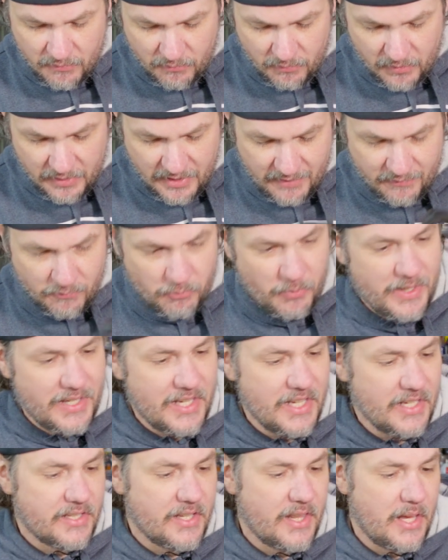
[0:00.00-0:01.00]
whenever we
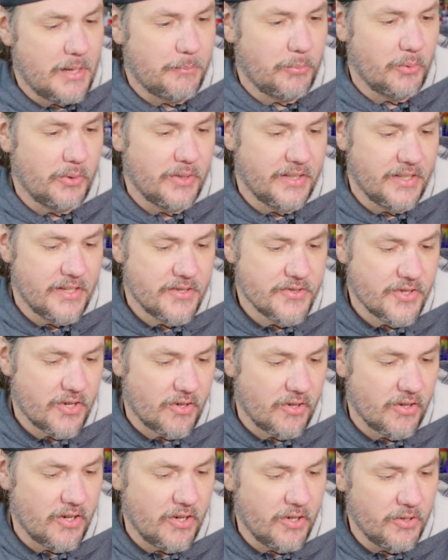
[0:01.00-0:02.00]
get to that point. There's
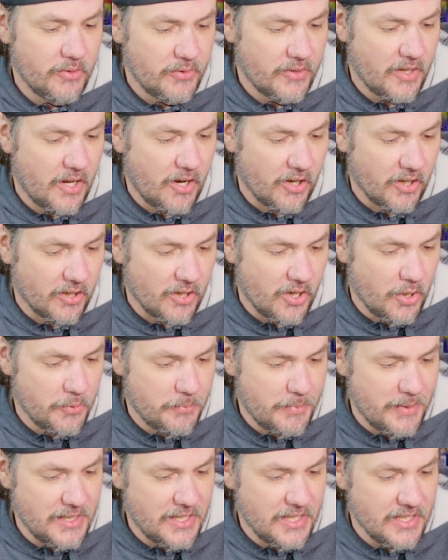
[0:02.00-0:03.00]
our
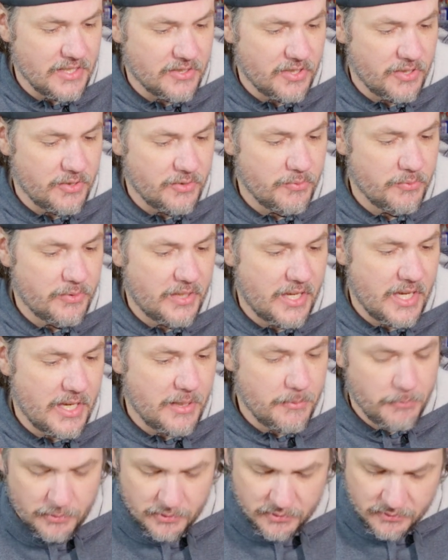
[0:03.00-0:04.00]
OBD2
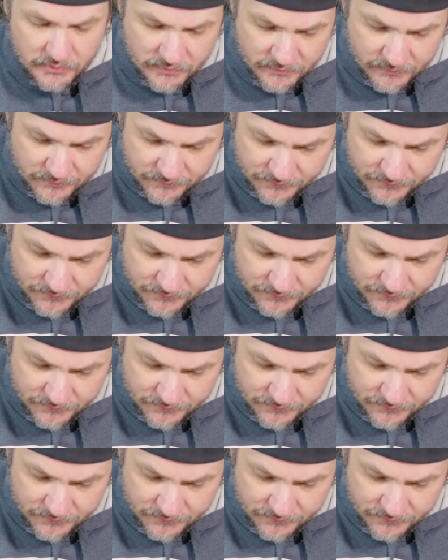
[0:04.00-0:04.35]
cable.